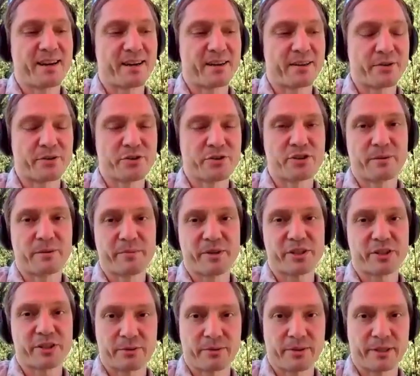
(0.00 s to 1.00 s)
are usually
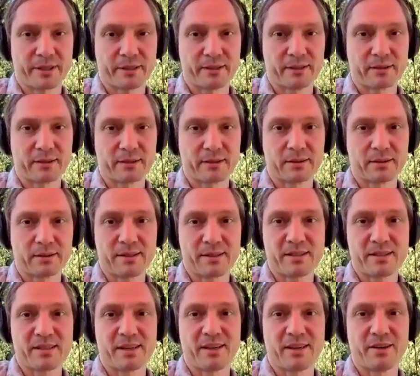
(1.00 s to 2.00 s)
mission critical.
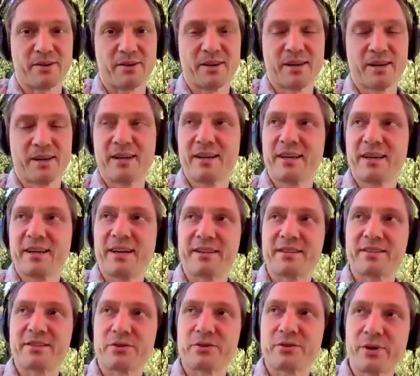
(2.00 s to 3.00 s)
So
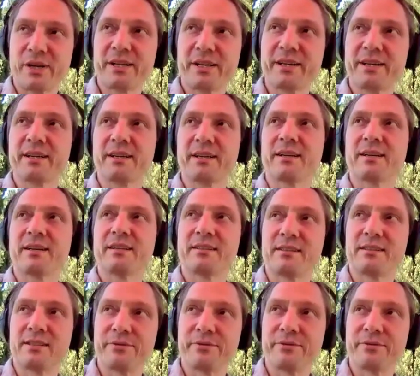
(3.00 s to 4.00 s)
it's really
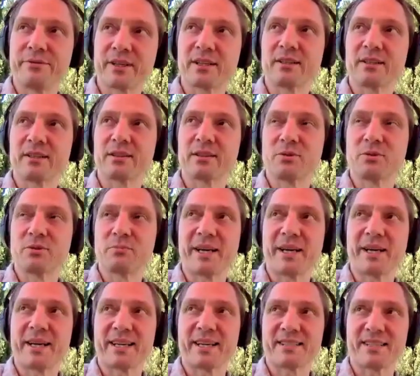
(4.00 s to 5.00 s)
difficult to
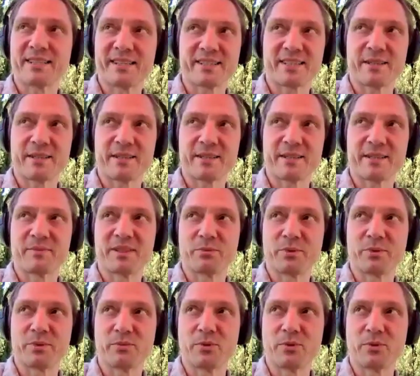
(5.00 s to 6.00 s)
make a system that
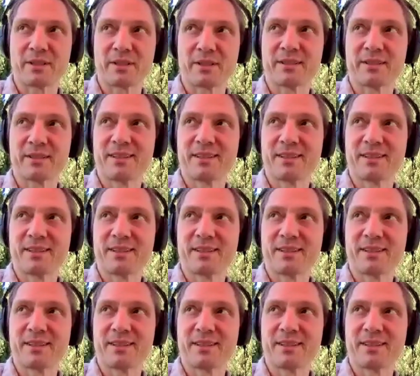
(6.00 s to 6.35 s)
will work